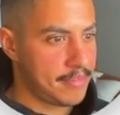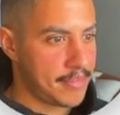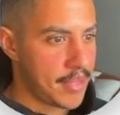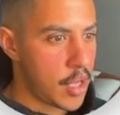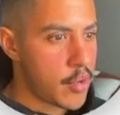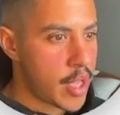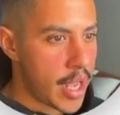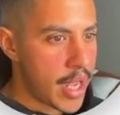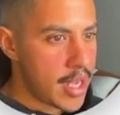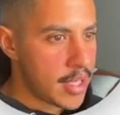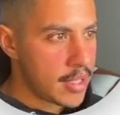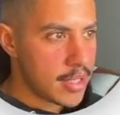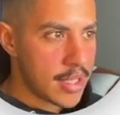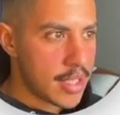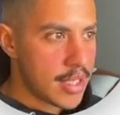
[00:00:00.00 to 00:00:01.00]
Okay,
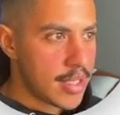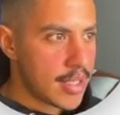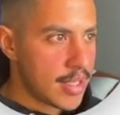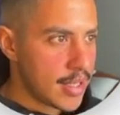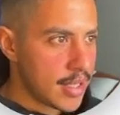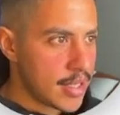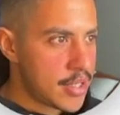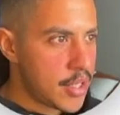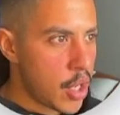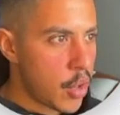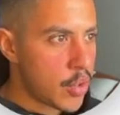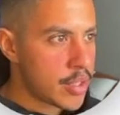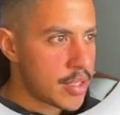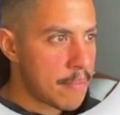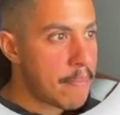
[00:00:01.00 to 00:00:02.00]
let's go
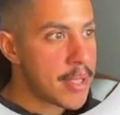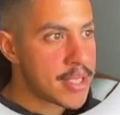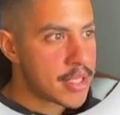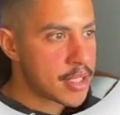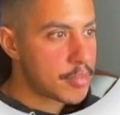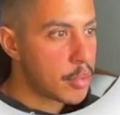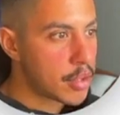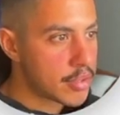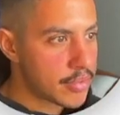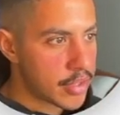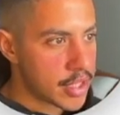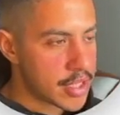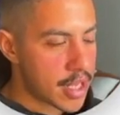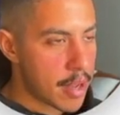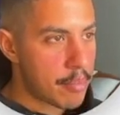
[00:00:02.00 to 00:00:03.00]
into business books, for
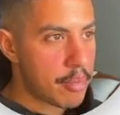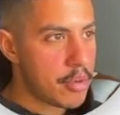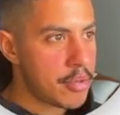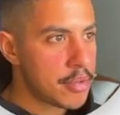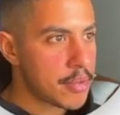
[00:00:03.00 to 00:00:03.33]
example.